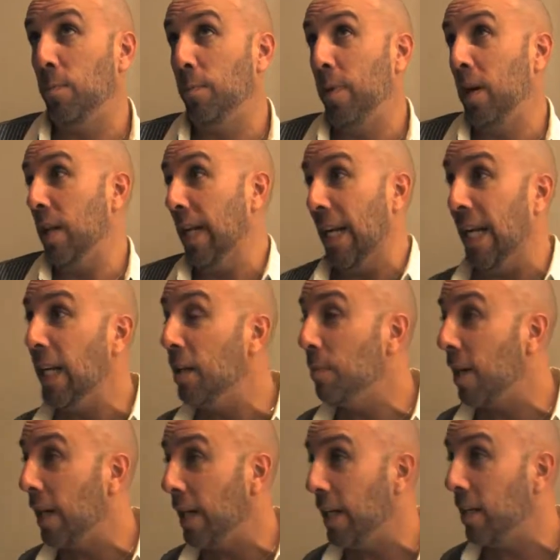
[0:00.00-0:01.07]
barely
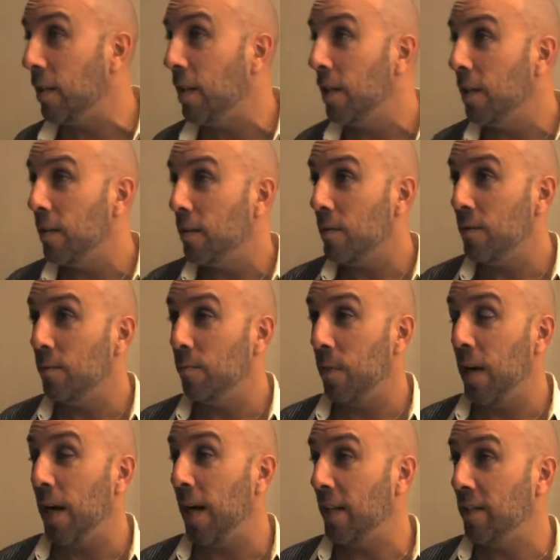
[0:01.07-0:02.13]
anybody
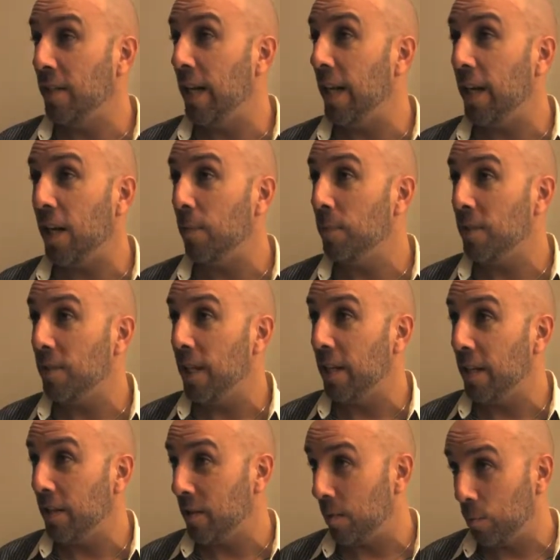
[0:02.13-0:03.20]
standing up and saying
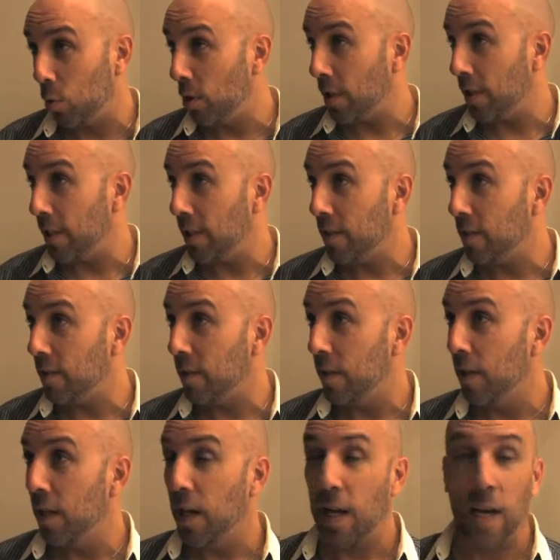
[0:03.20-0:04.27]
they support this.
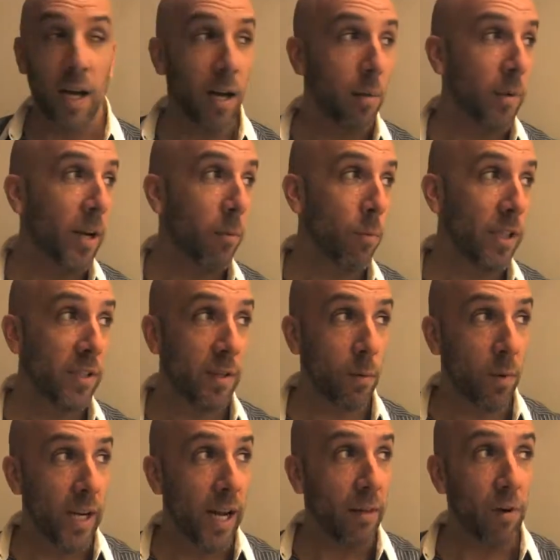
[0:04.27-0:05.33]
And
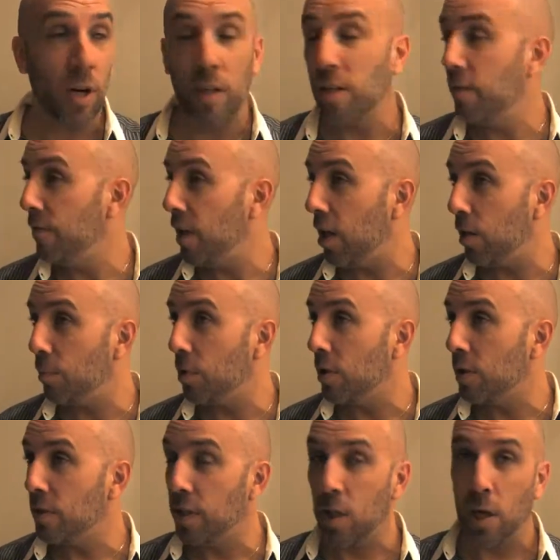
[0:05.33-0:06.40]
we have all the
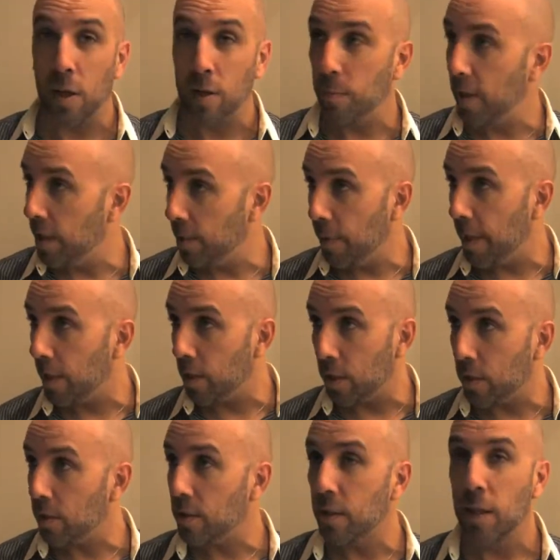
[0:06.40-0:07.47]
developers and all the
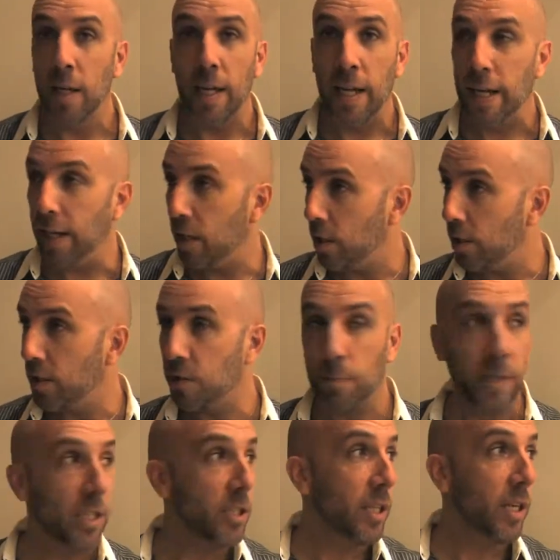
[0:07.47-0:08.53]
moneymakers here just
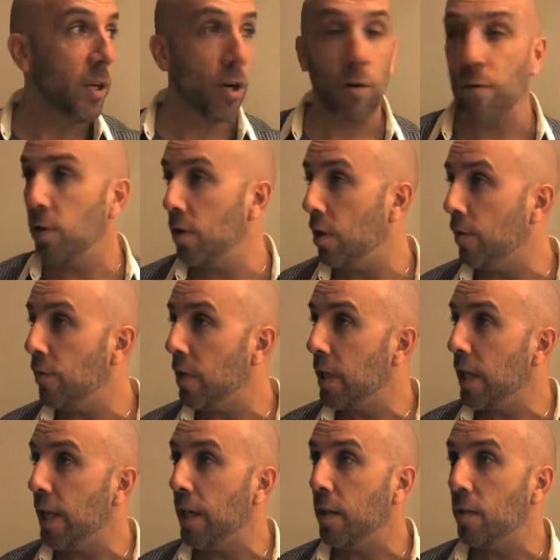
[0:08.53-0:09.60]
pitching it over and over
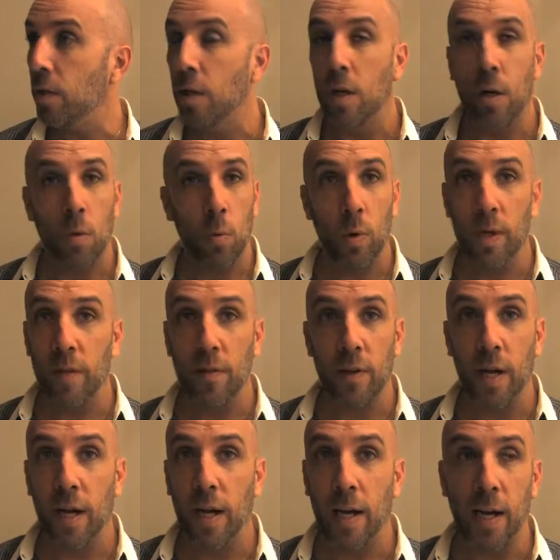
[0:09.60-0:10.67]
again with
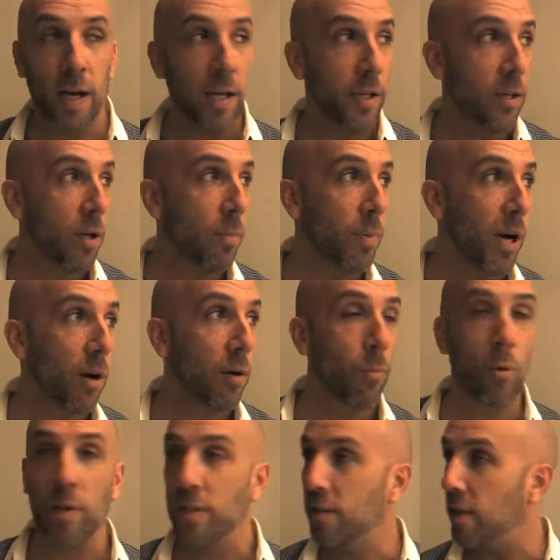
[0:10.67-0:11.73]

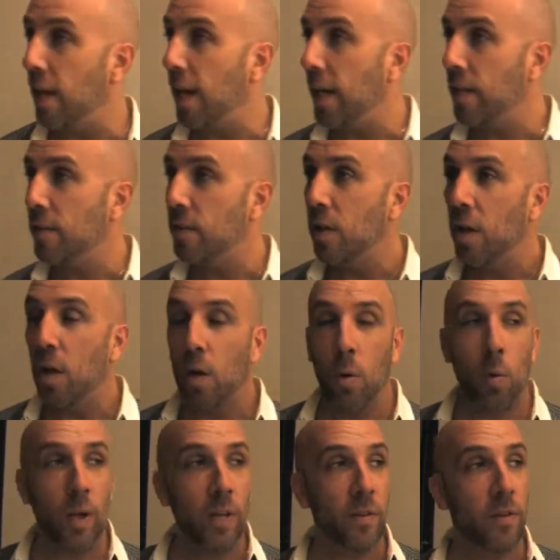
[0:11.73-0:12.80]
PowerPoint slides.
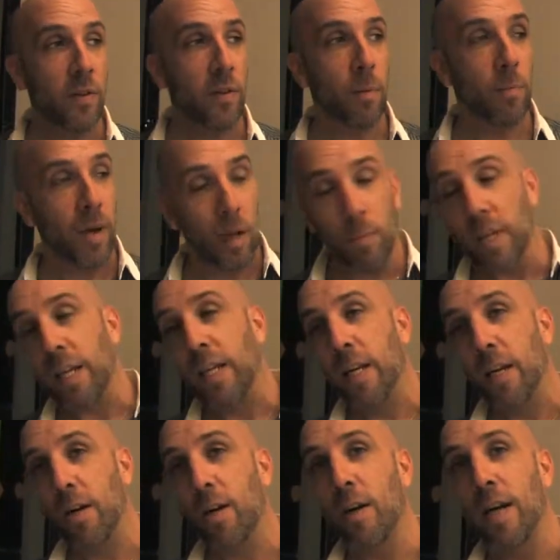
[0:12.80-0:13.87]
When the public
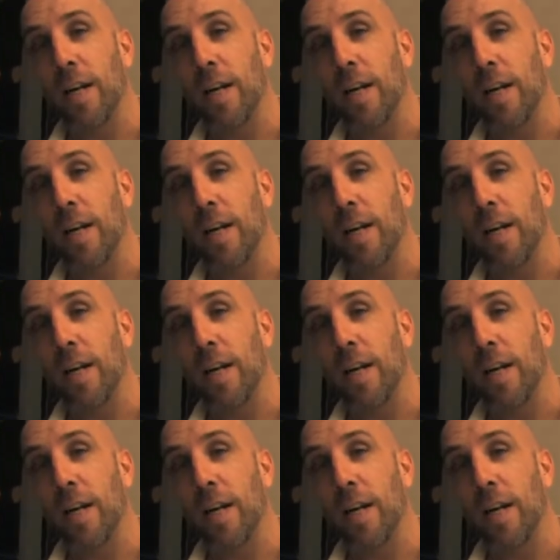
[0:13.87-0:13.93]
here